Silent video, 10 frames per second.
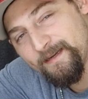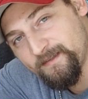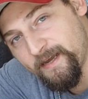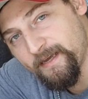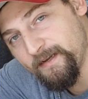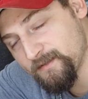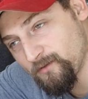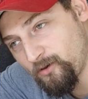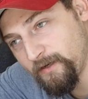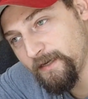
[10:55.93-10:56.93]
it and take it as a
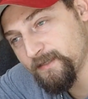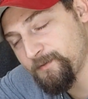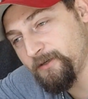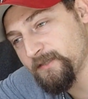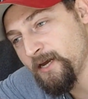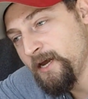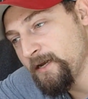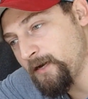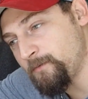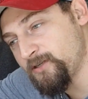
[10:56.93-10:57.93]
learning experience.
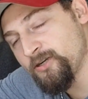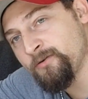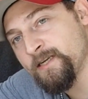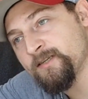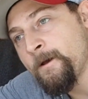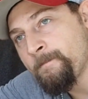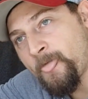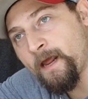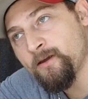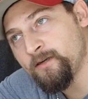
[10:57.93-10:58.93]
Number two is
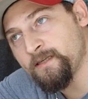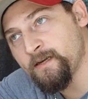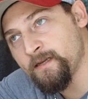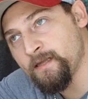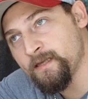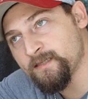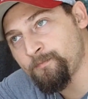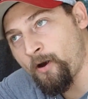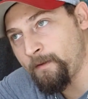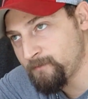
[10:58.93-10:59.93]
I cooked it in the
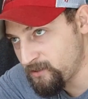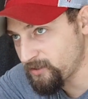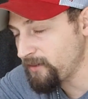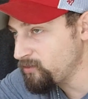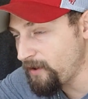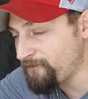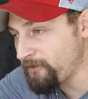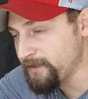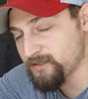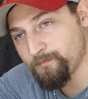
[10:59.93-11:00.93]
Instapot because I love our
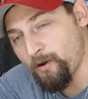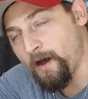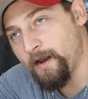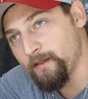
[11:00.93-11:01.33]
Instapot.